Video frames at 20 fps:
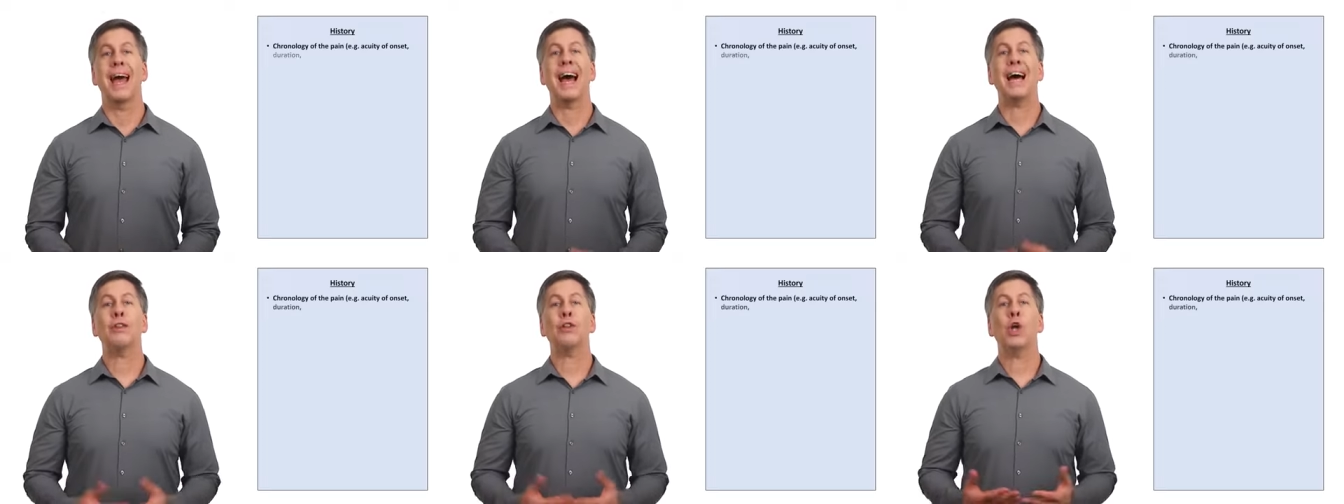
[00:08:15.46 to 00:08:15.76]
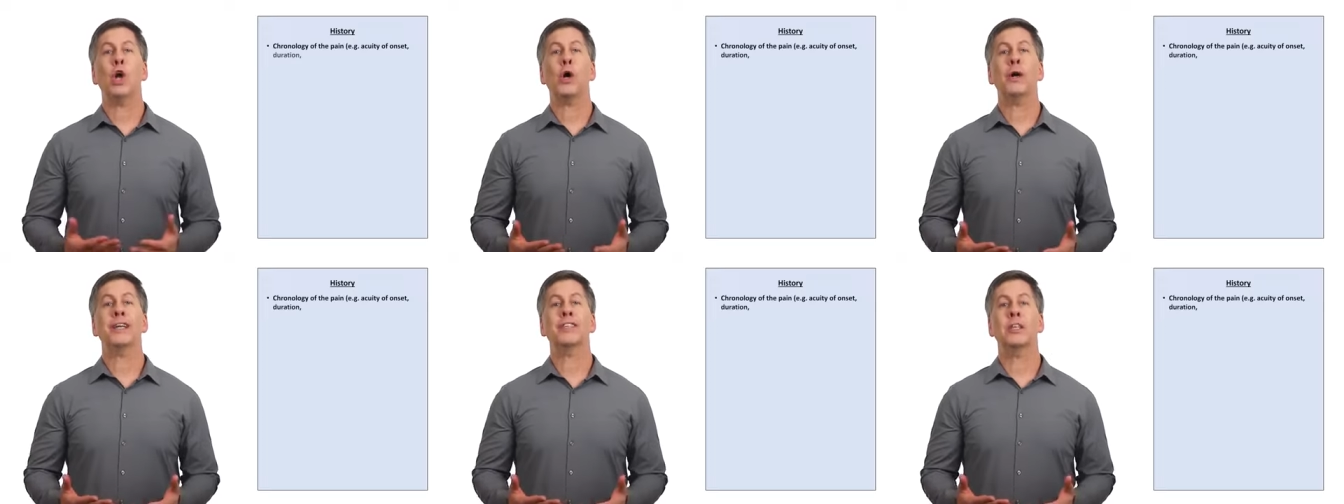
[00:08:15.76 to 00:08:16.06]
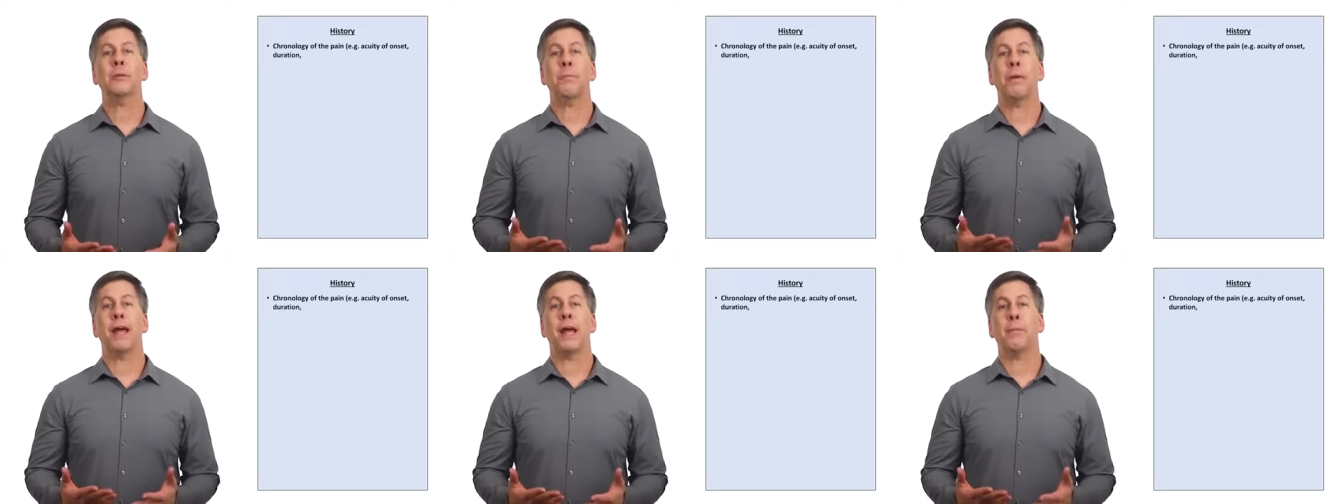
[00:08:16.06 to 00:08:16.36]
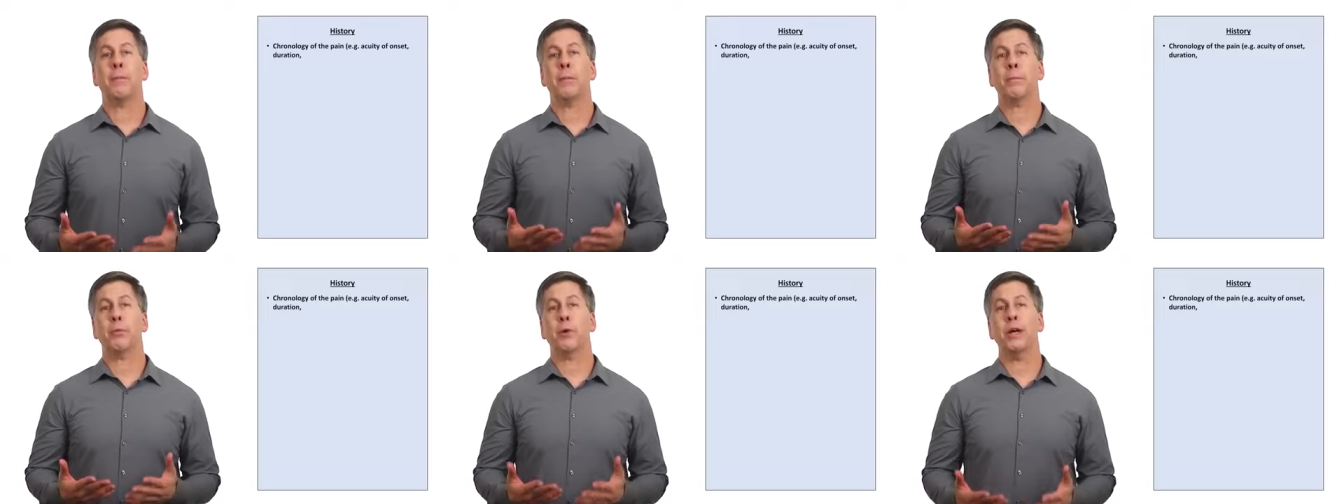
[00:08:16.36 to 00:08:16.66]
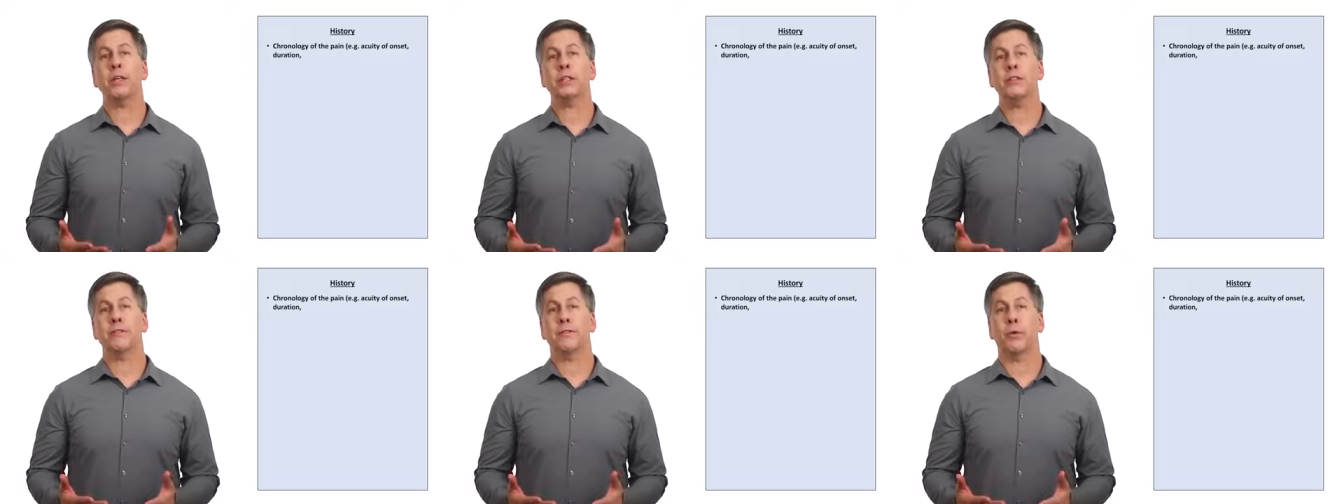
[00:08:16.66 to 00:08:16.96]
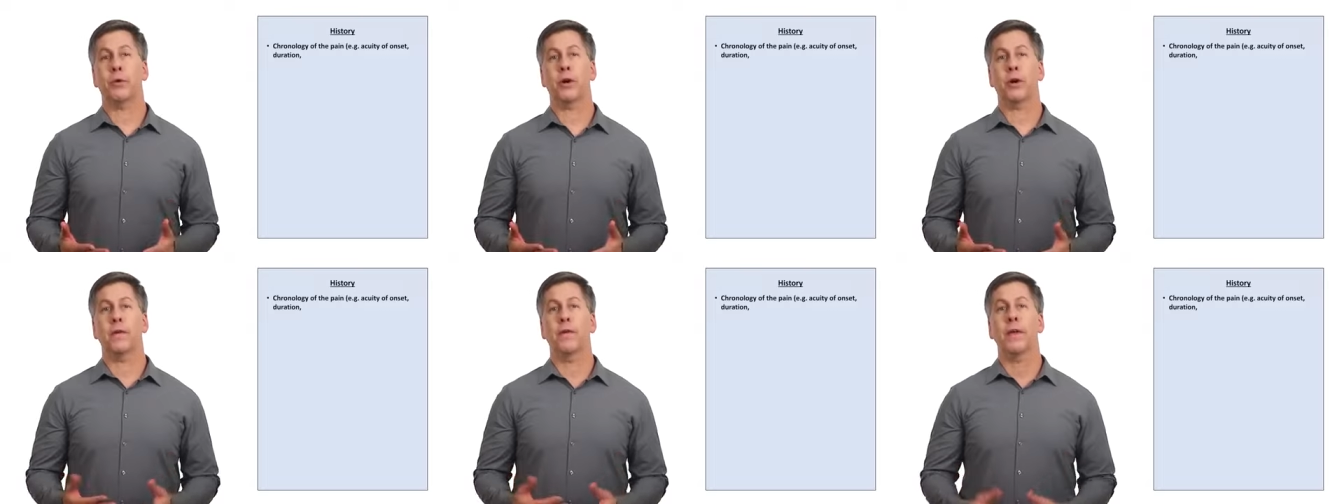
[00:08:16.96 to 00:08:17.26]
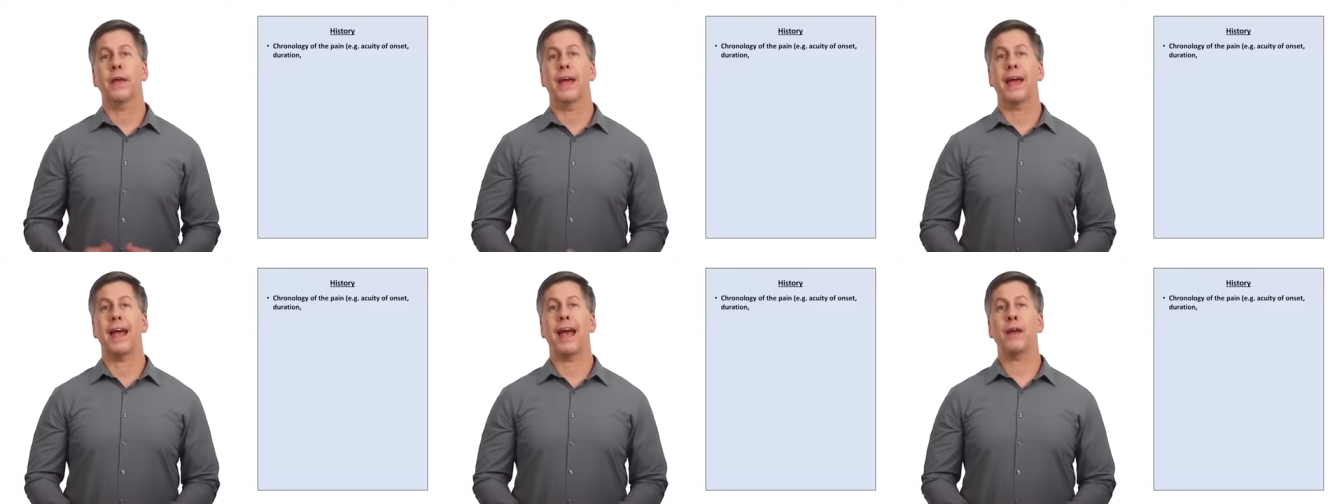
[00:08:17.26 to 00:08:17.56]
How long has the pain been present for,
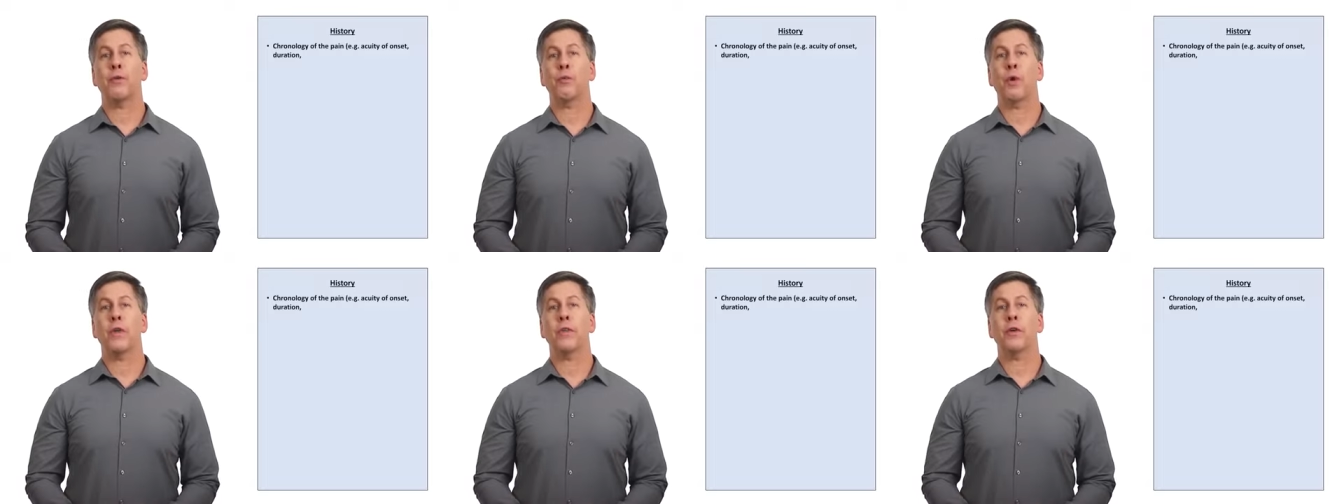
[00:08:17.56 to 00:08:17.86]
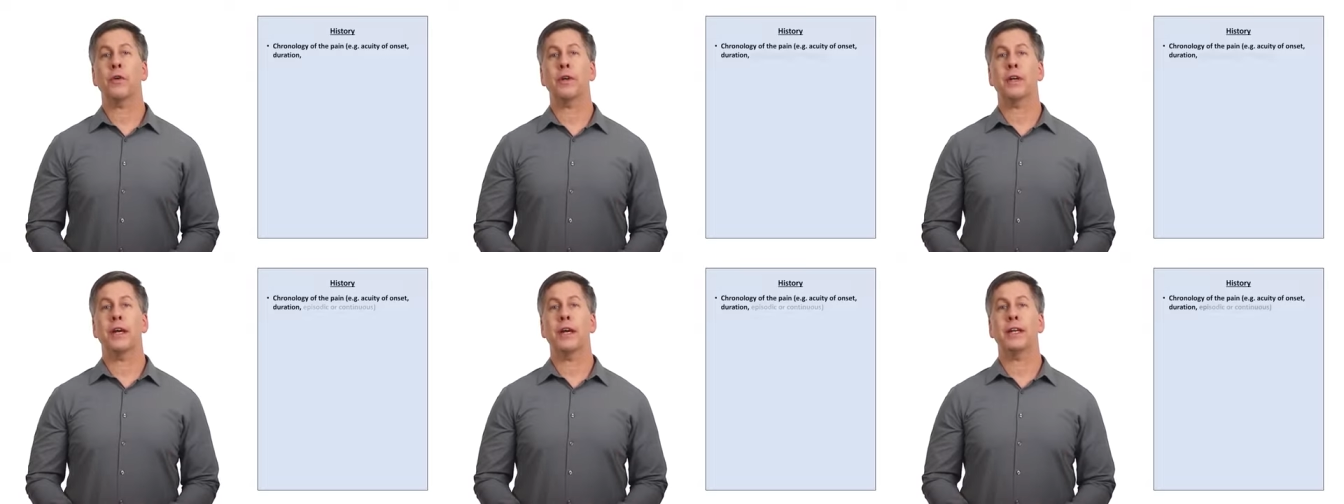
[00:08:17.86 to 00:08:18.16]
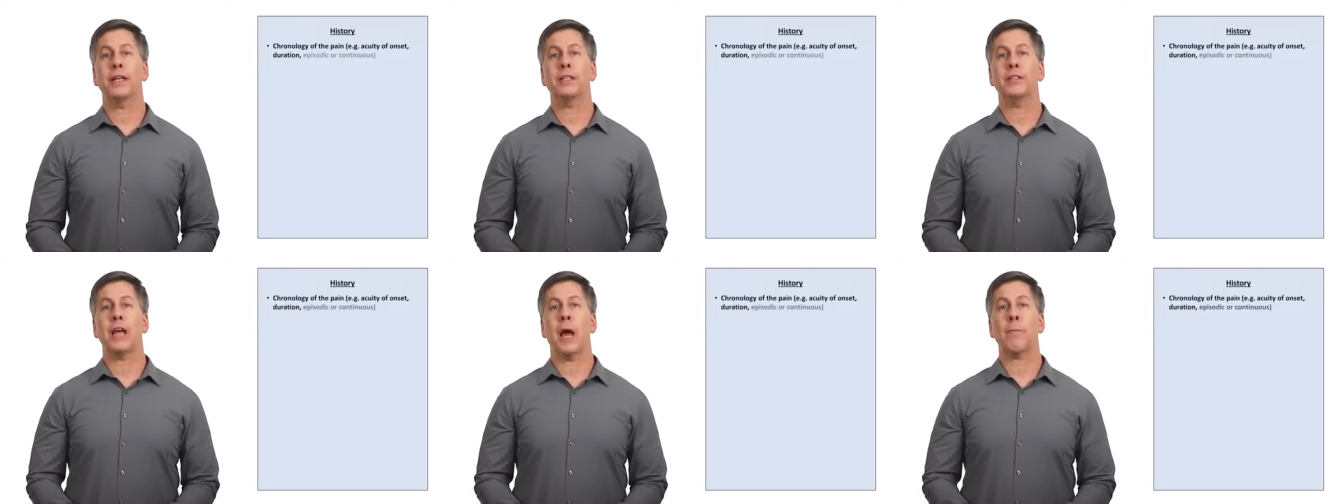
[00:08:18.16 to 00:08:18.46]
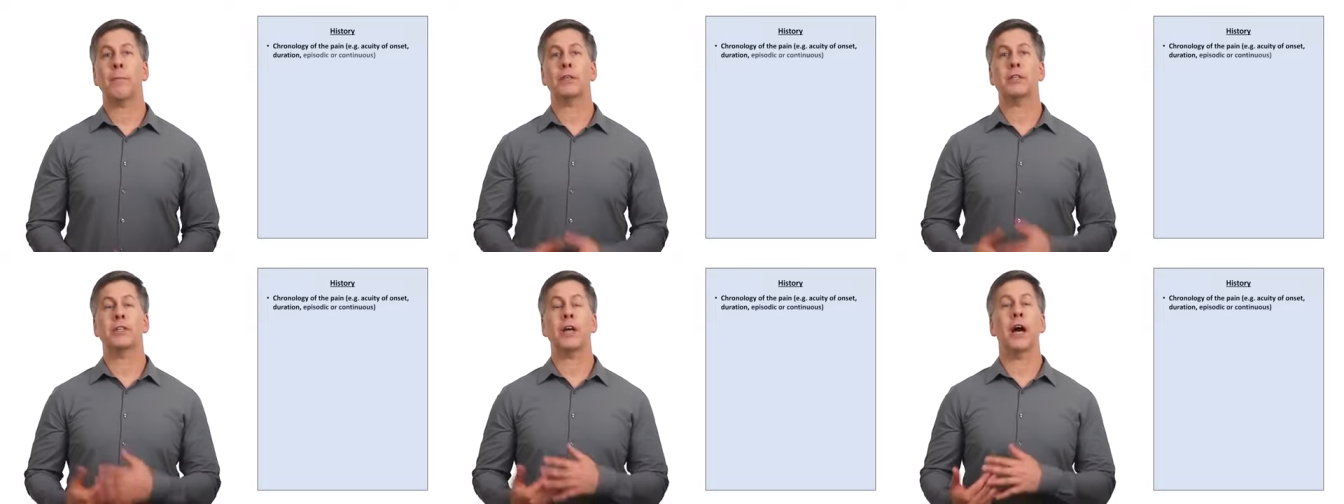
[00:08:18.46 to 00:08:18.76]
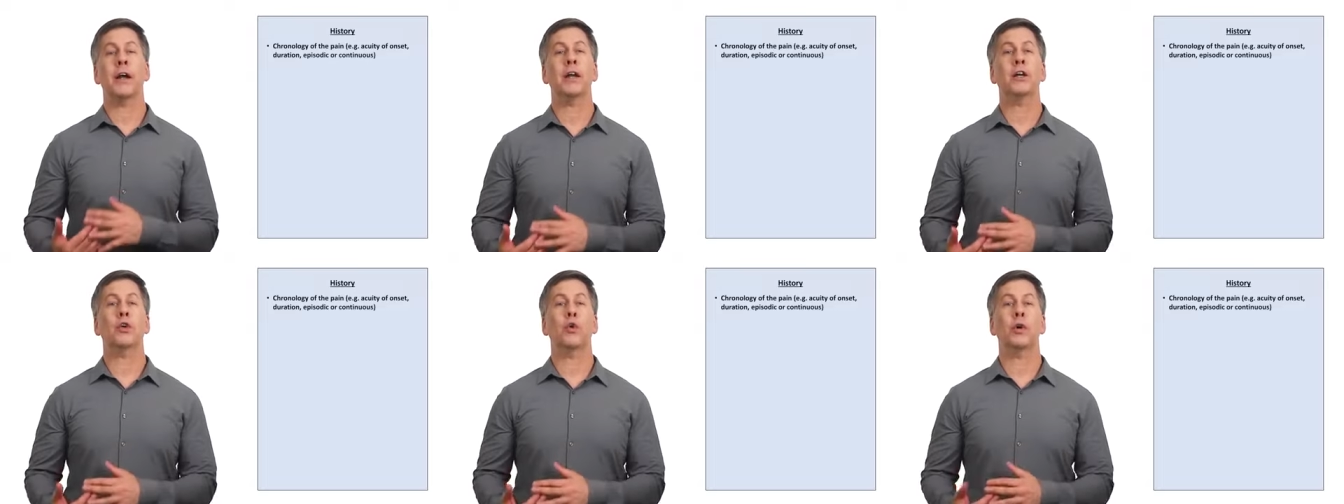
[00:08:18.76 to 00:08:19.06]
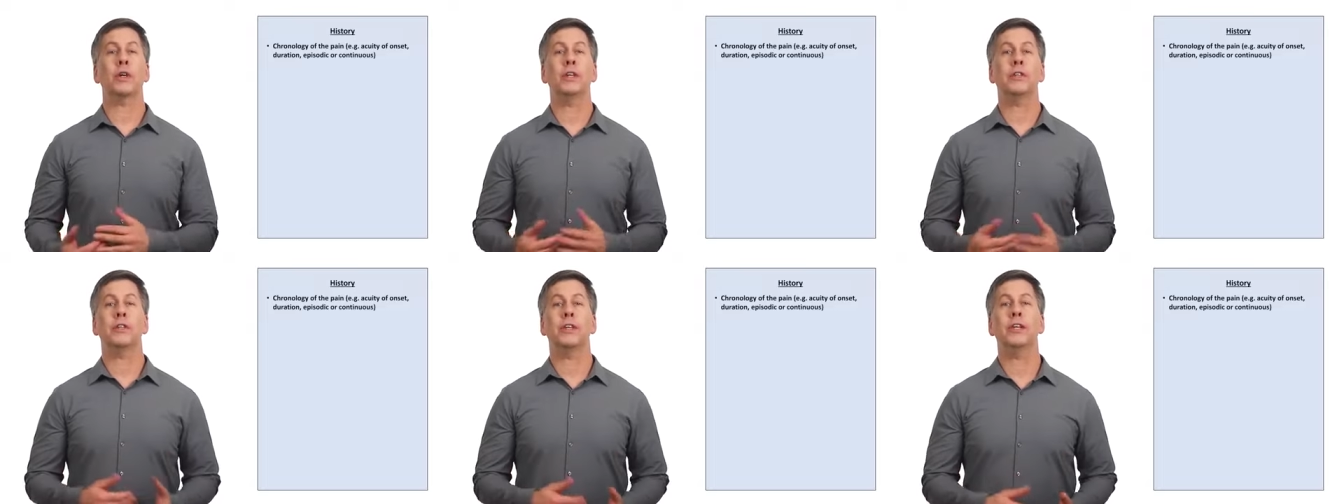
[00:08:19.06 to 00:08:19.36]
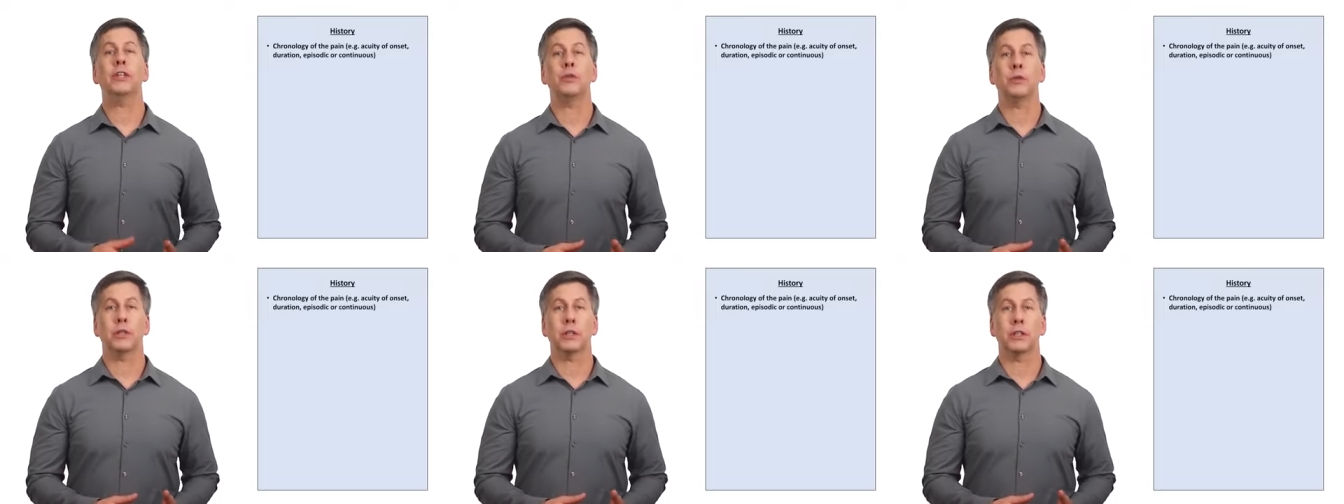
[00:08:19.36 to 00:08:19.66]
and whether it is episodic or
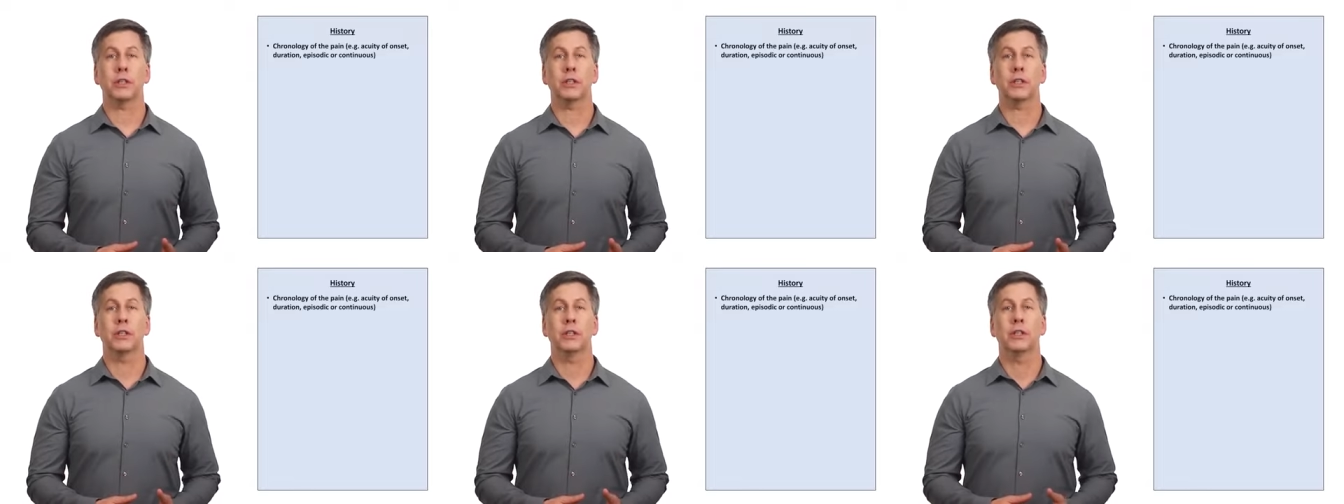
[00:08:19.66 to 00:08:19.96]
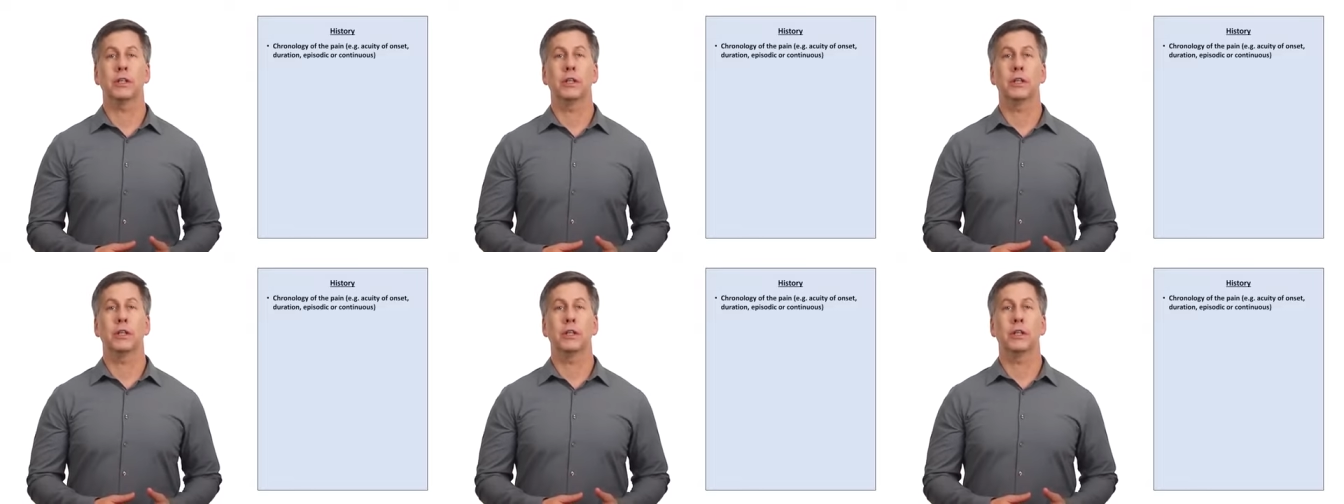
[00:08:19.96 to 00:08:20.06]
continuous?